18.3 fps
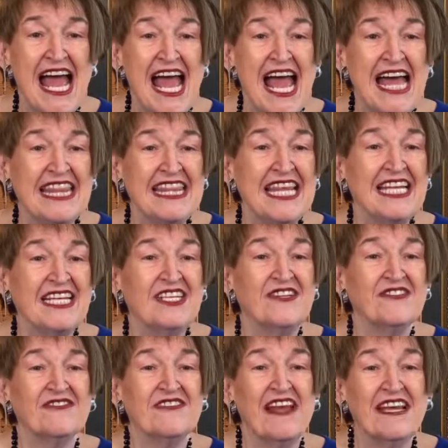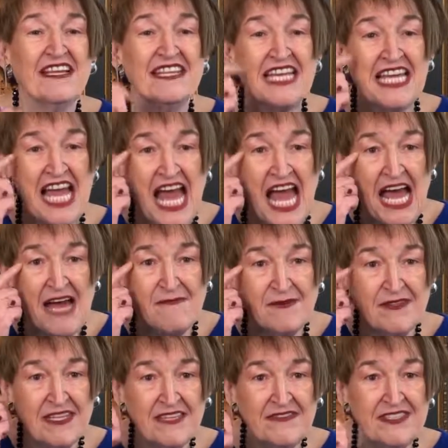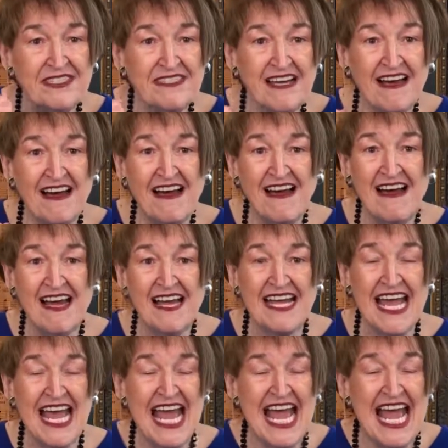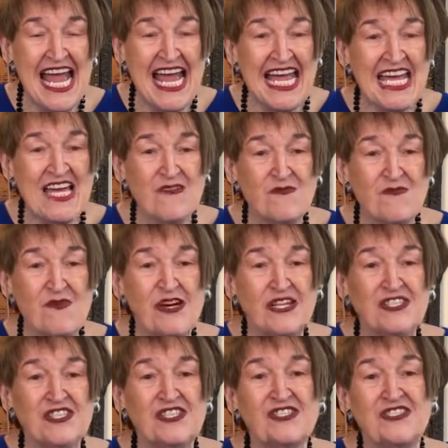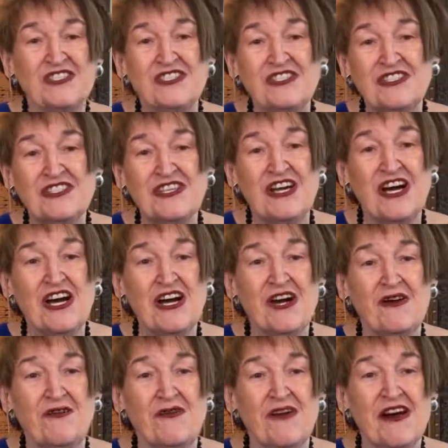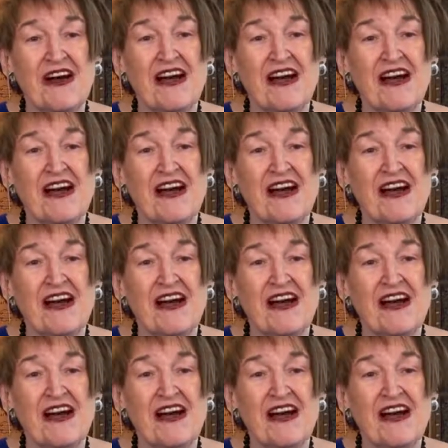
and that you're like the apple of his eye. He wants you to know